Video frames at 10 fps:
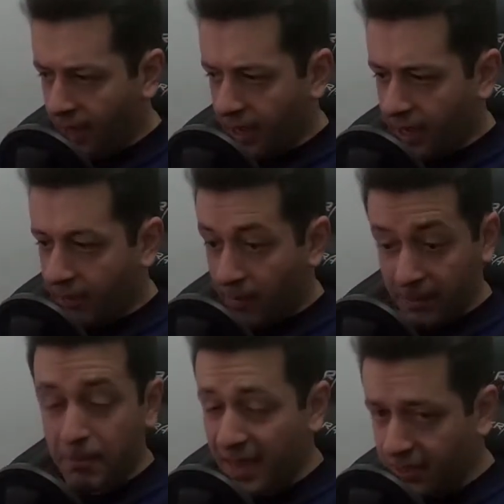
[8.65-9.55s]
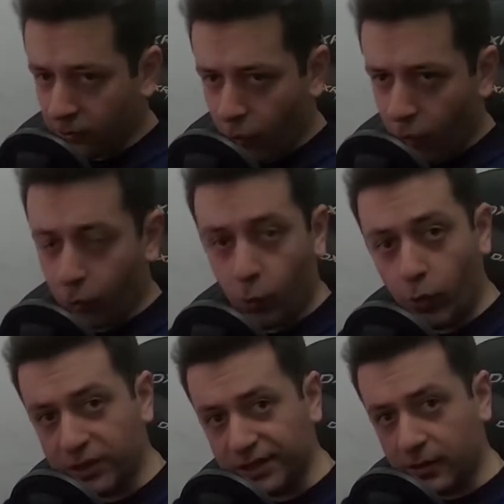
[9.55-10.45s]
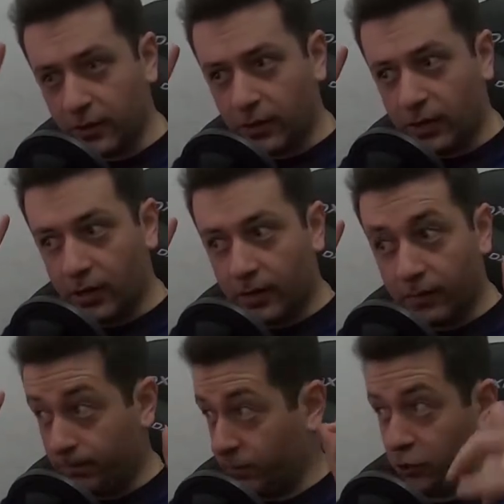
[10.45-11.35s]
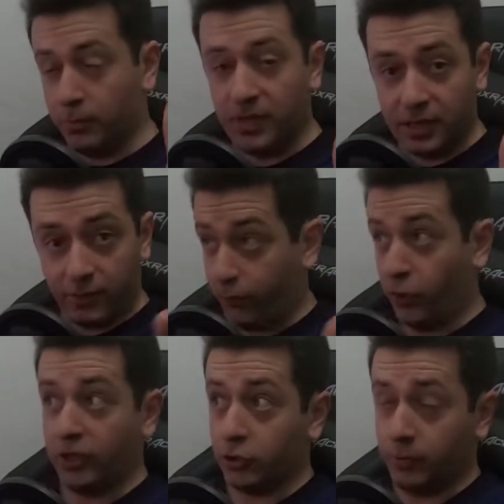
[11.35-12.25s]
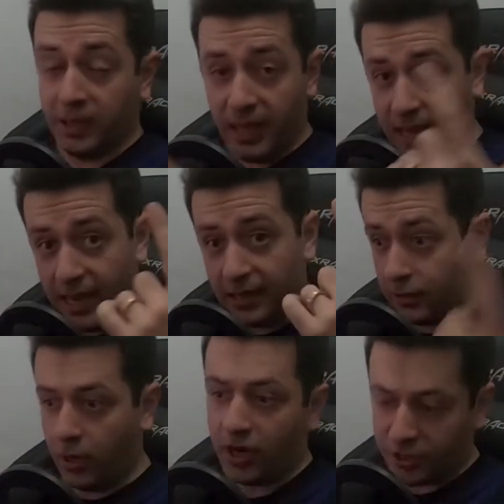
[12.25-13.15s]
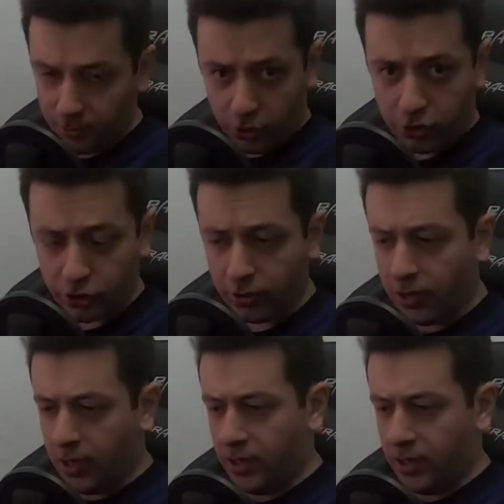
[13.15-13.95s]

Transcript: My main goal was for it to be a large monitor.